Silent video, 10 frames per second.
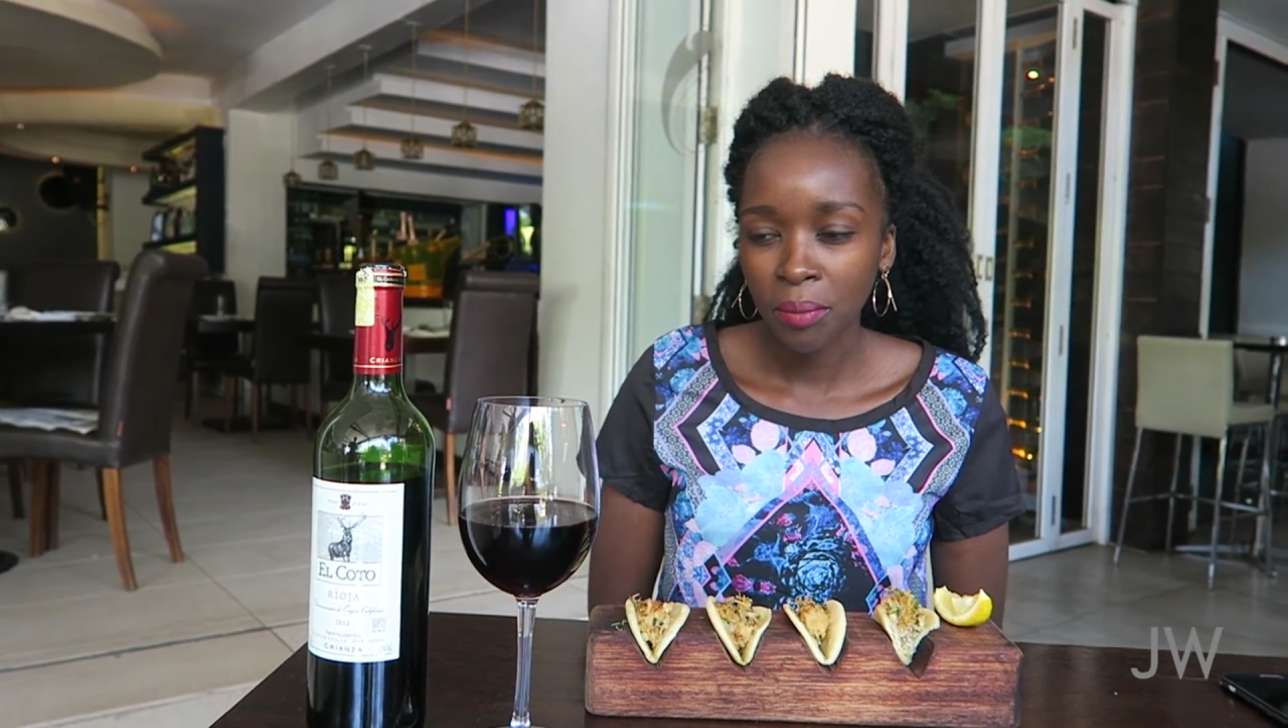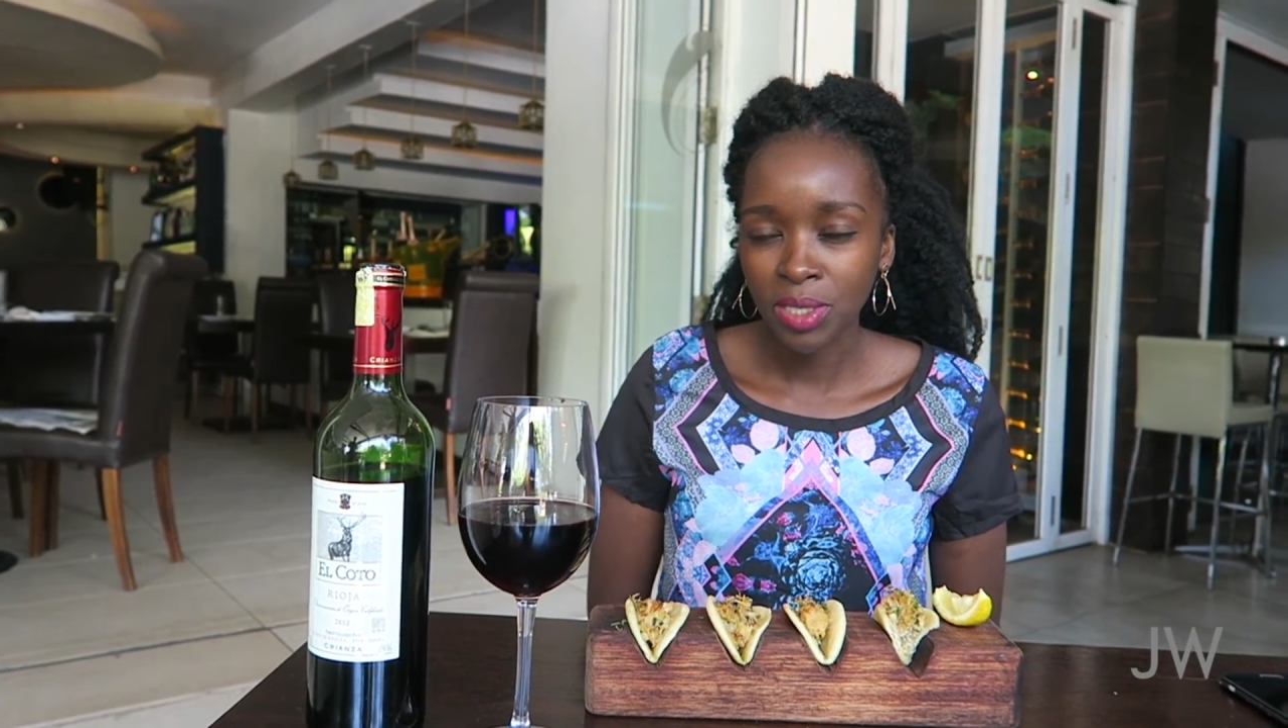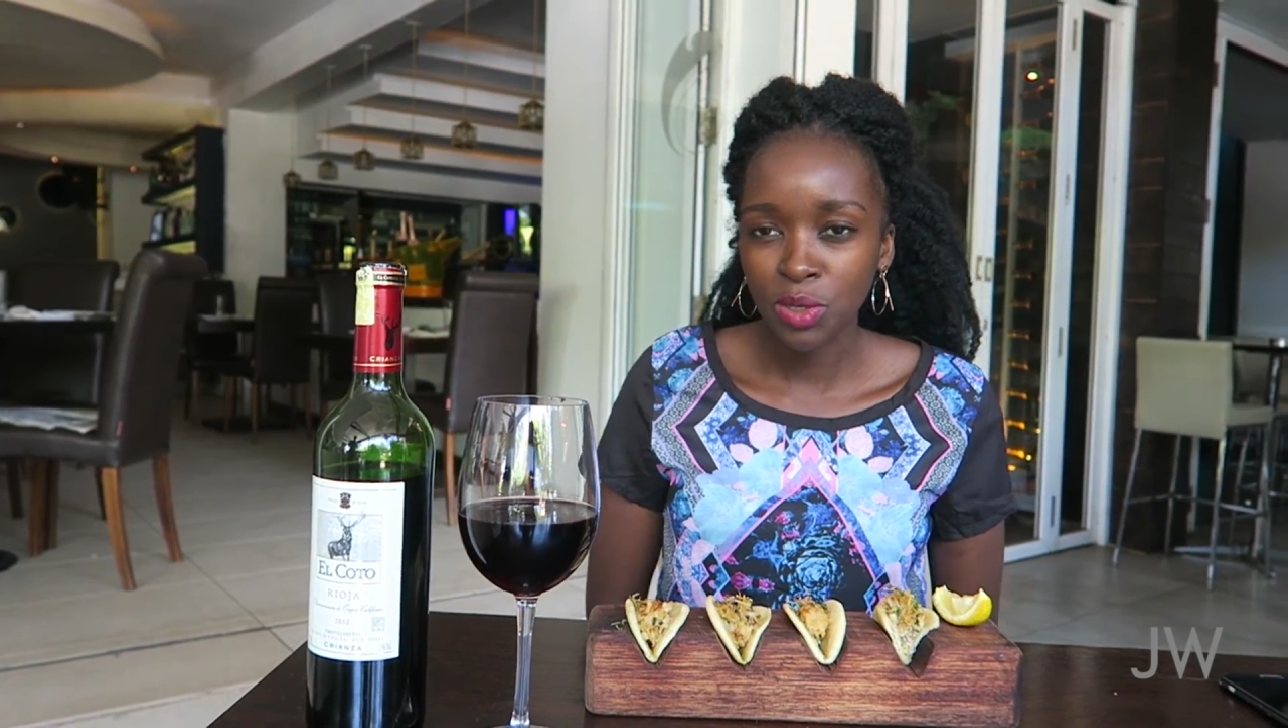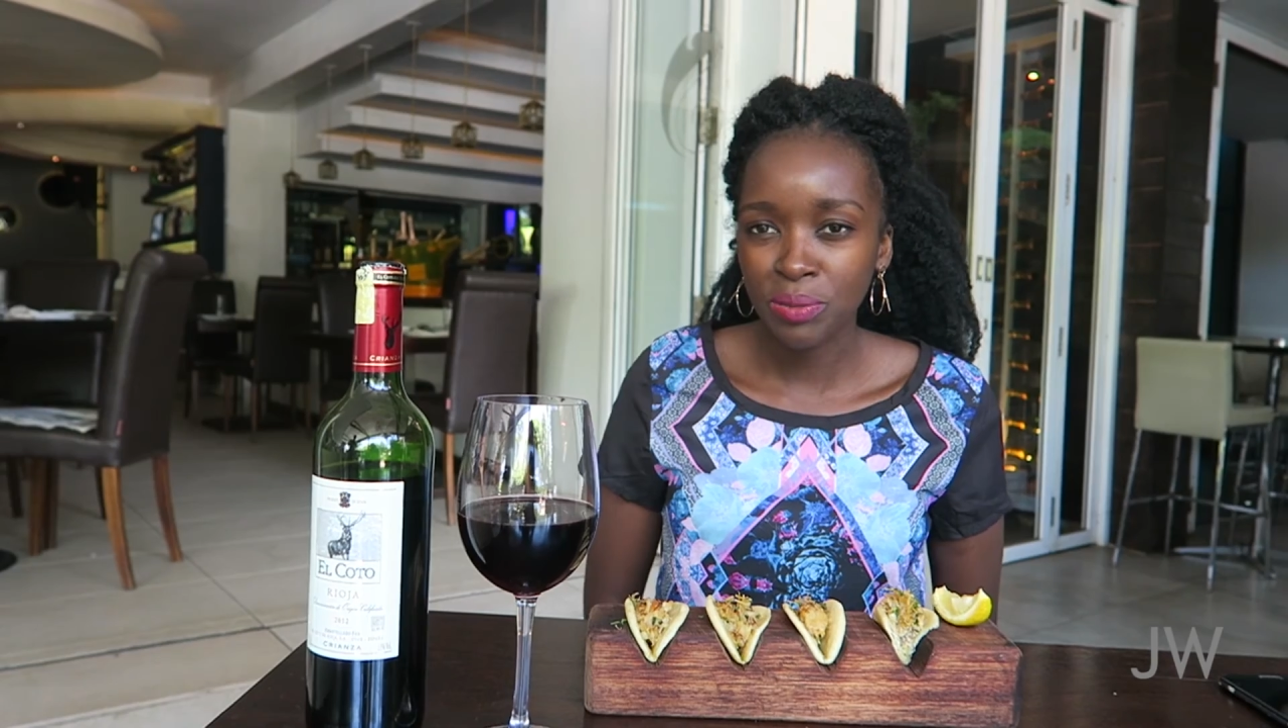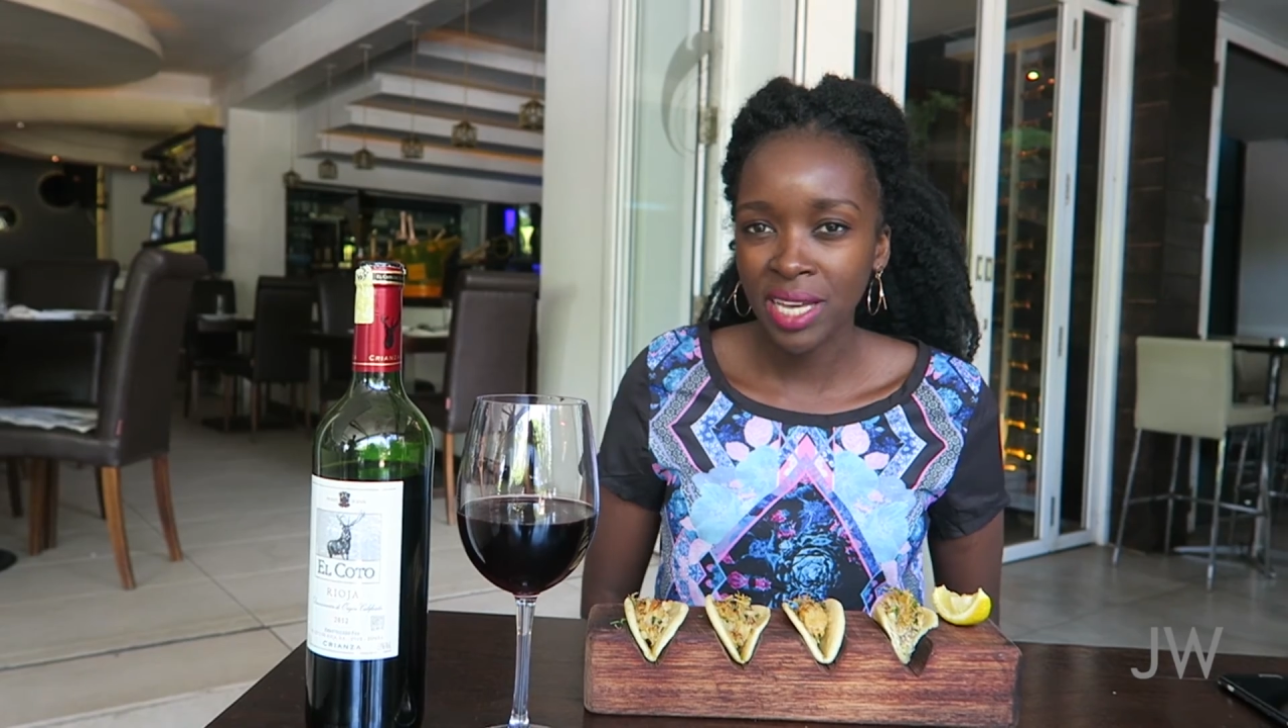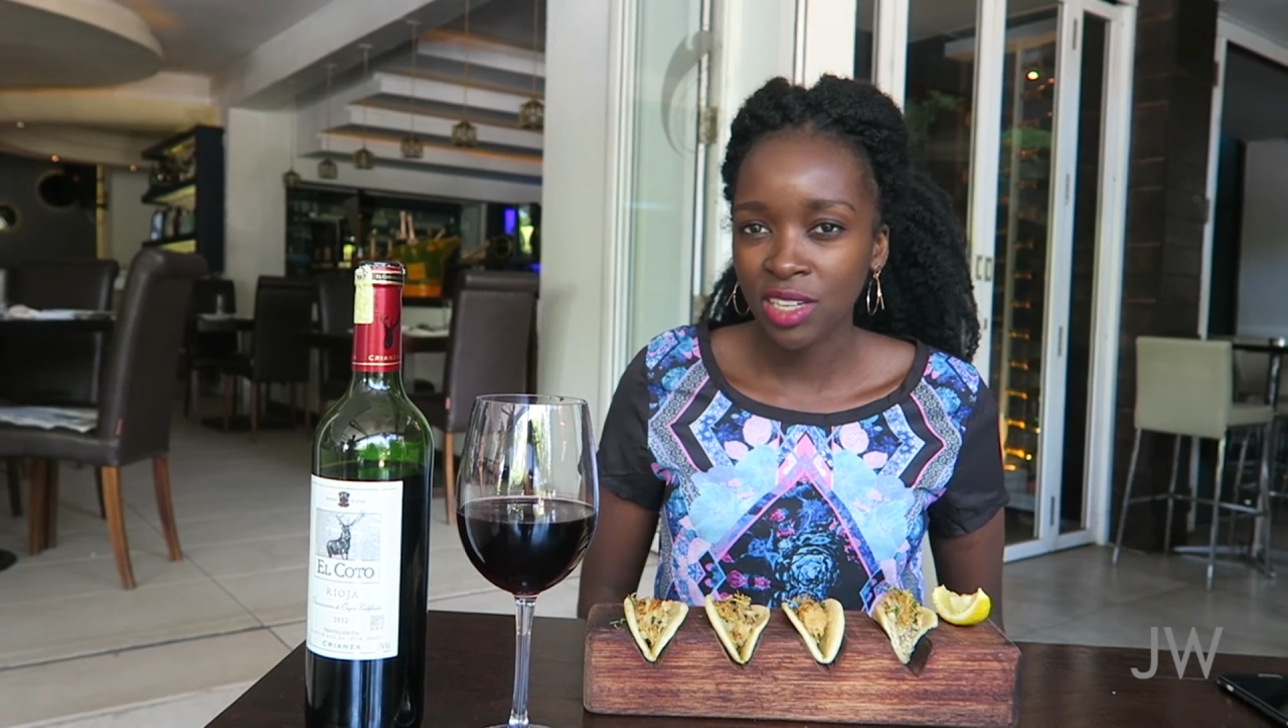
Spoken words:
but to me